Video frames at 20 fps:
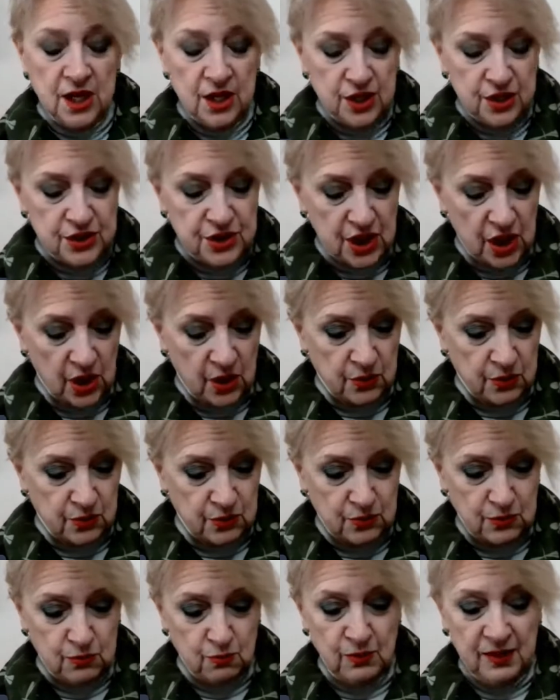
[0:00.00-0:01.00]
So
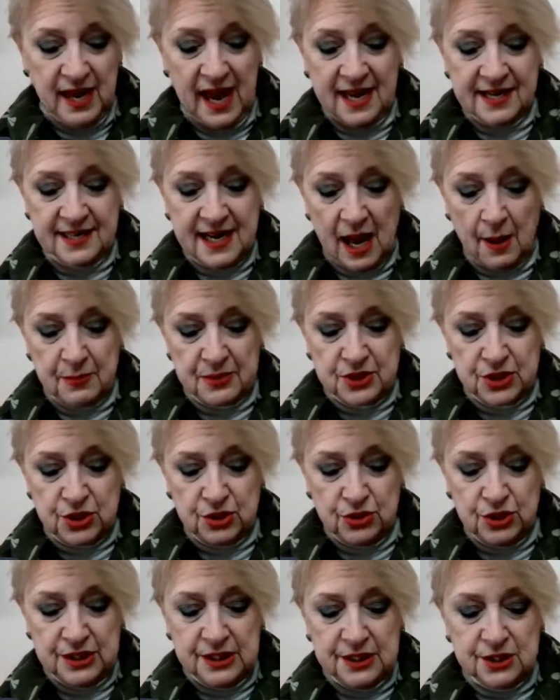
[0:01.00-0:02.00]
we had an
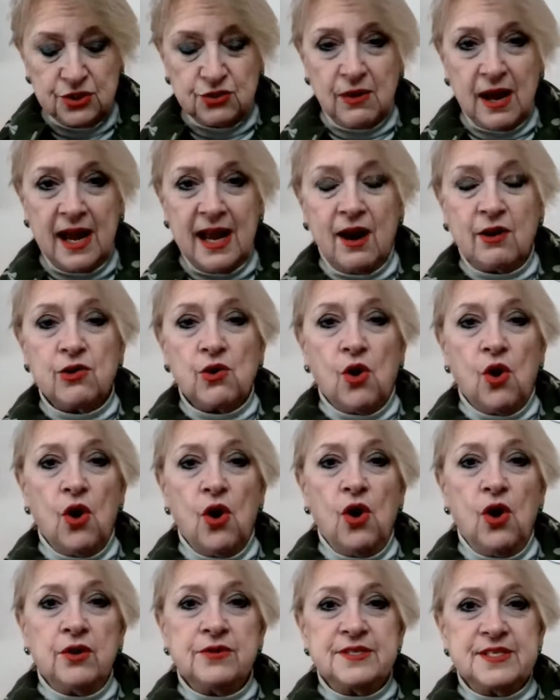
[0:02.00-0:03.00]
opportunity to try out
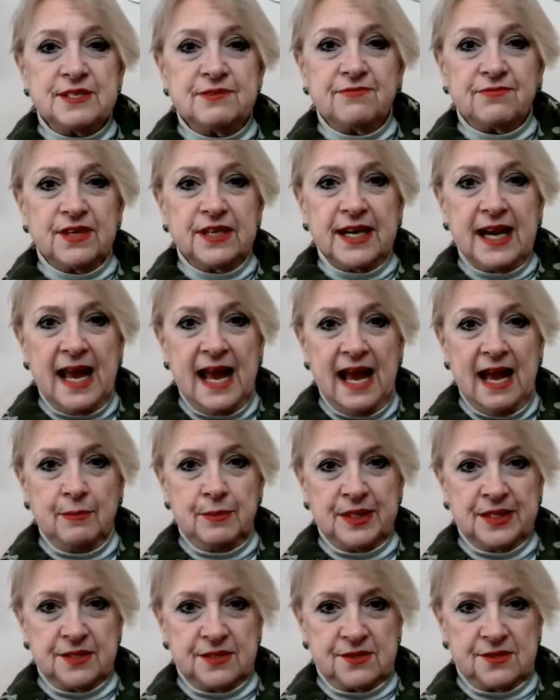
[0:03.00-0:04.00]
all different
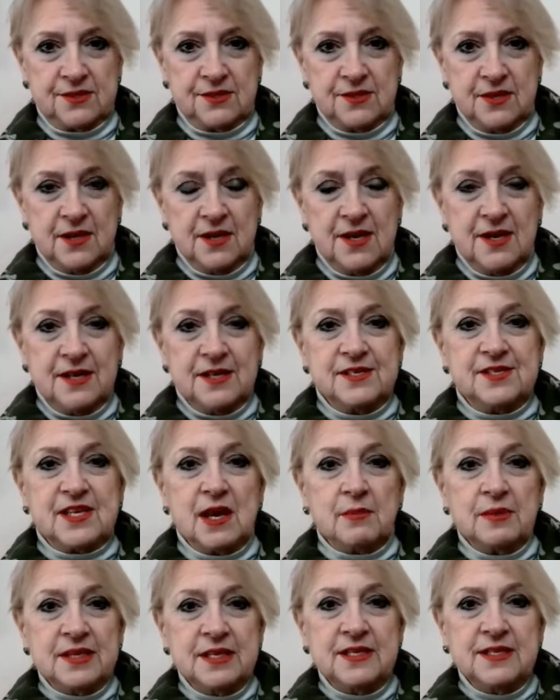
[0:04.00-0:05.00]
habits.
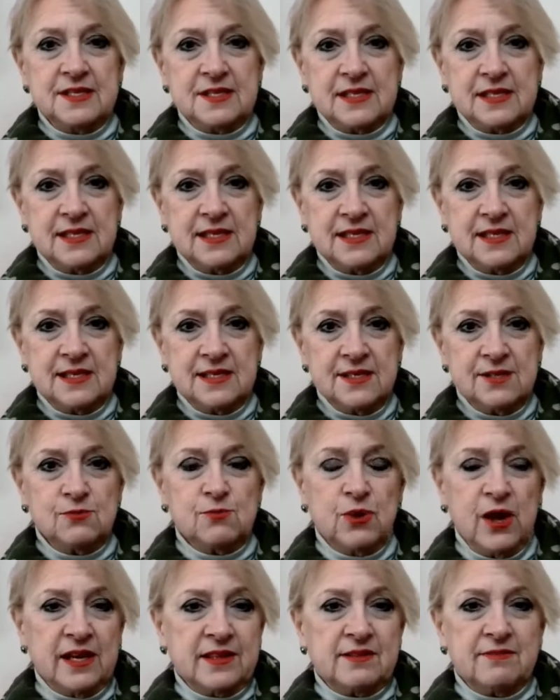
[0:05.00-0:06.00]
Some of these things
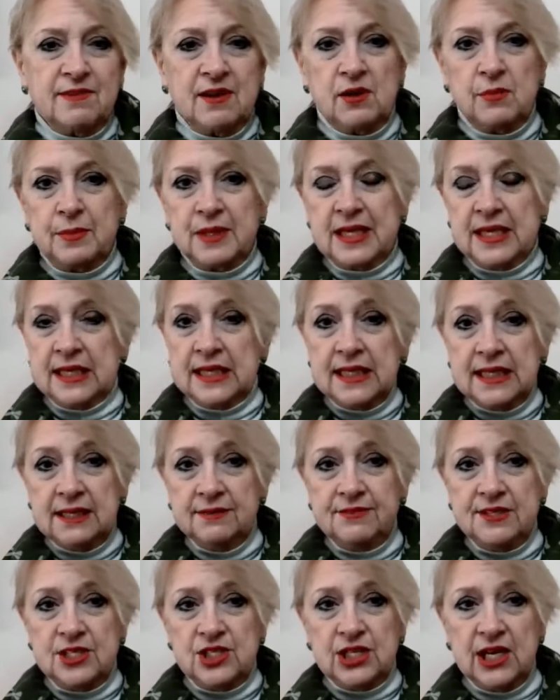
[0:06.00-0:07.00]
were at the very beginning of
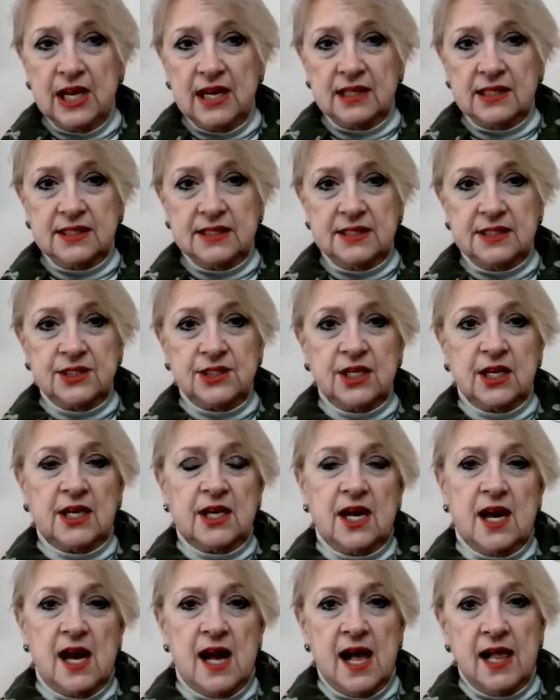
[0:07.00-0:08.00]
the challenge:
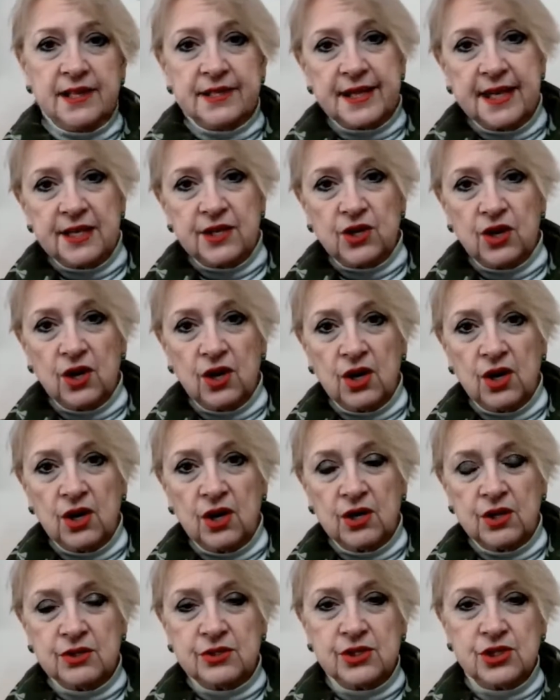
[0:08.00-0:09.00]
holiday
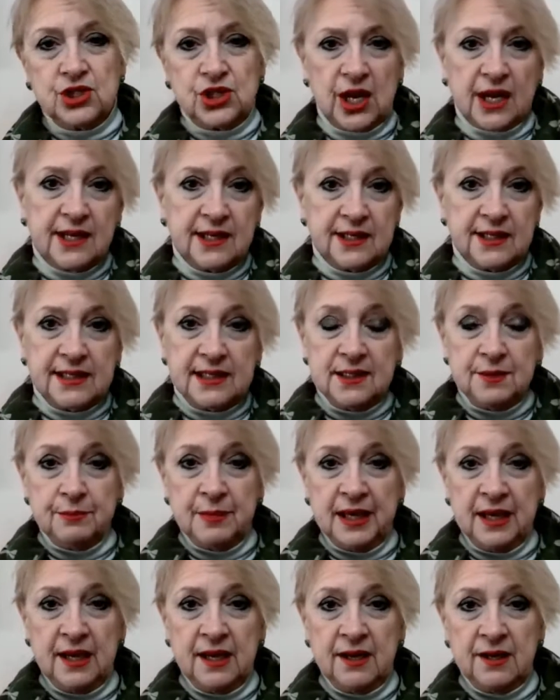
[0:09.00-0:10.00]
cards, check-in
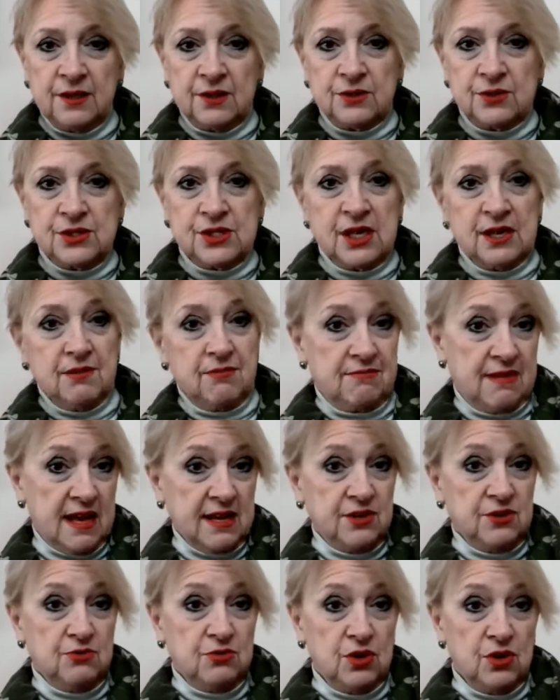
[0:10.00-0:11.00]
emails,
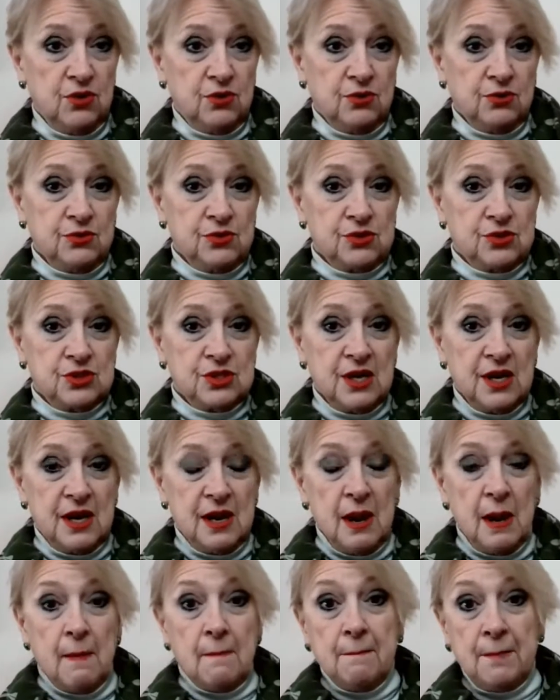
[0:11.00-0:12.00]
thank you notes.
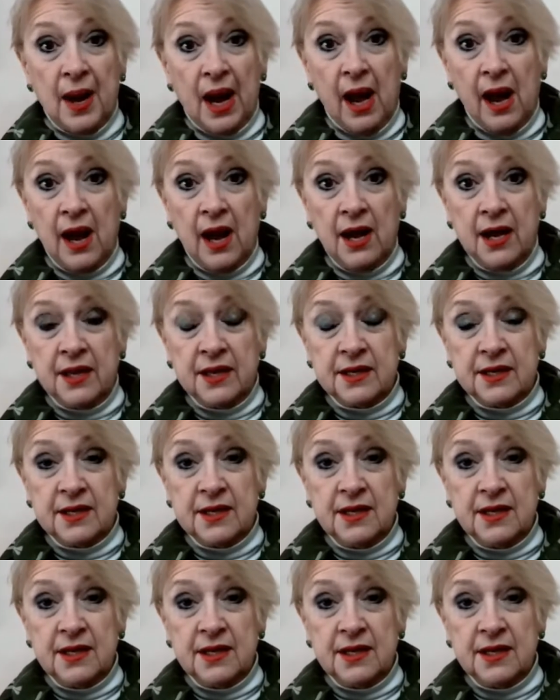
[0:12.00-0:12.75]
But